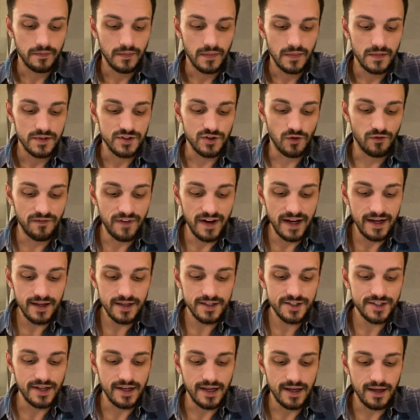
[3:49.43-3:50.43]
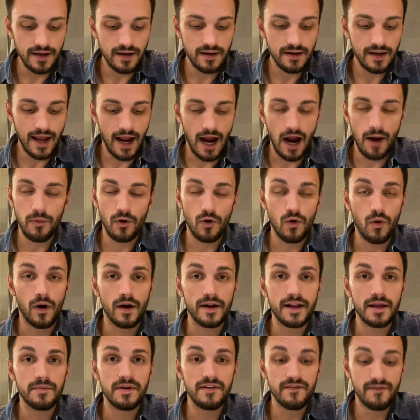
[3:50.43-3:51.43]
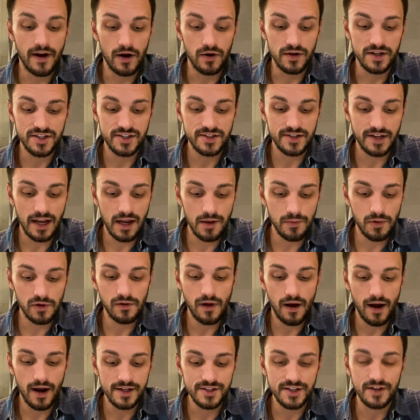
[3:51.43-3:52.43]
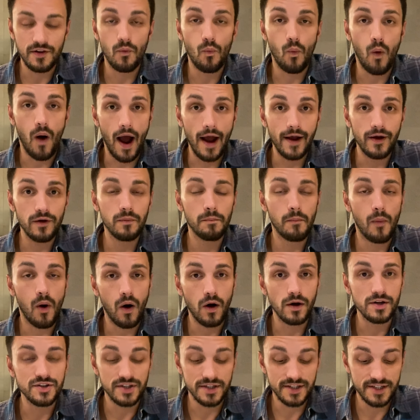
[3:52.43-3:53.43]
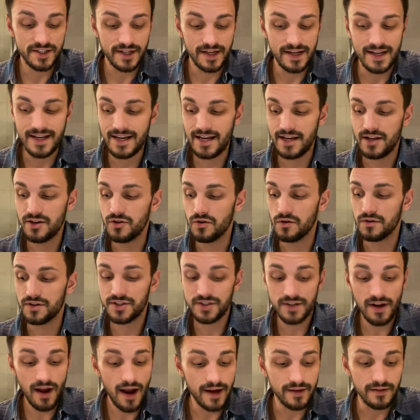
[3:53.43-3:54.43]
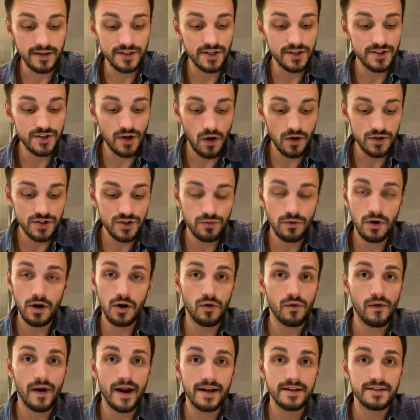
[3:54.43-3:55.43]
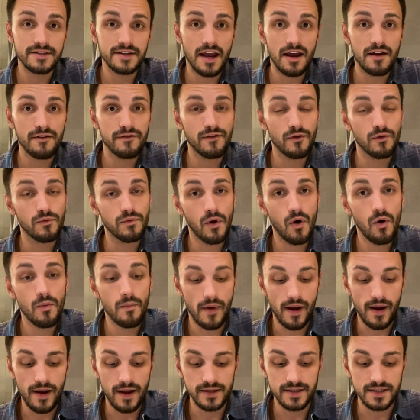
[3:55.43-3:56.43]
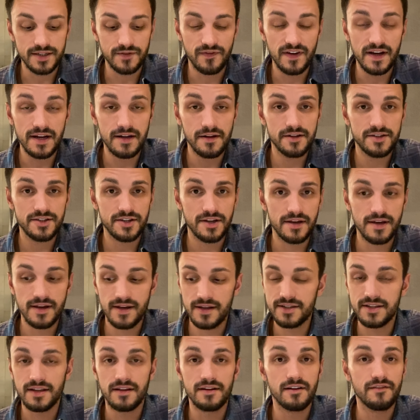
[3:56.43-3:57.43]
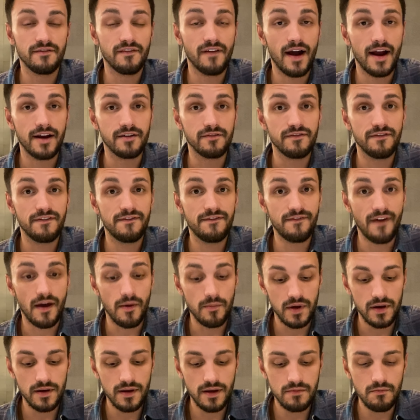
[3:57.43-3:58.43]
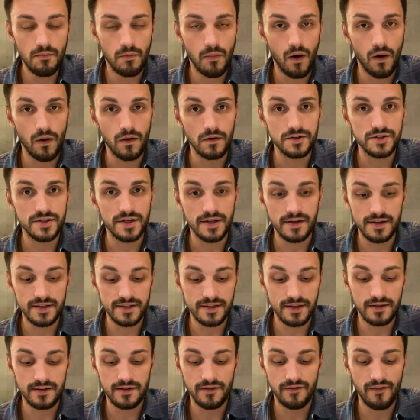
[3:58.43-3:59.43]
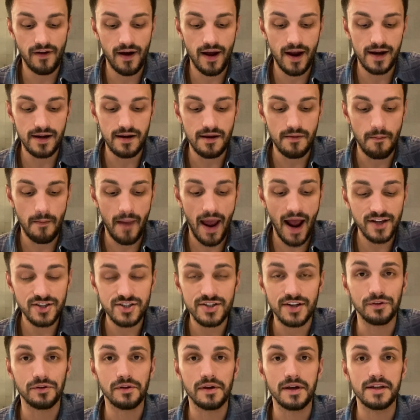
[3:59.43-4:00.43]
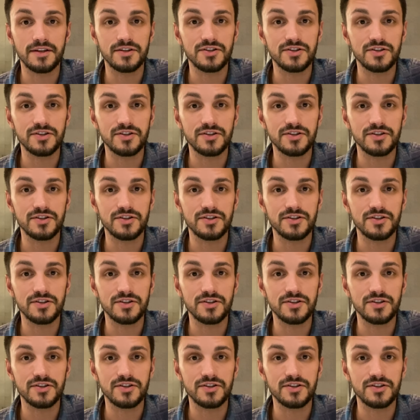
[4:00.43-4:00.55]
So Venus in Capricorn can be very stabilizing while Mars is sitting in your sign. This is also a great day for romance. Venus is the divine feminine. Mars is the divine masculine.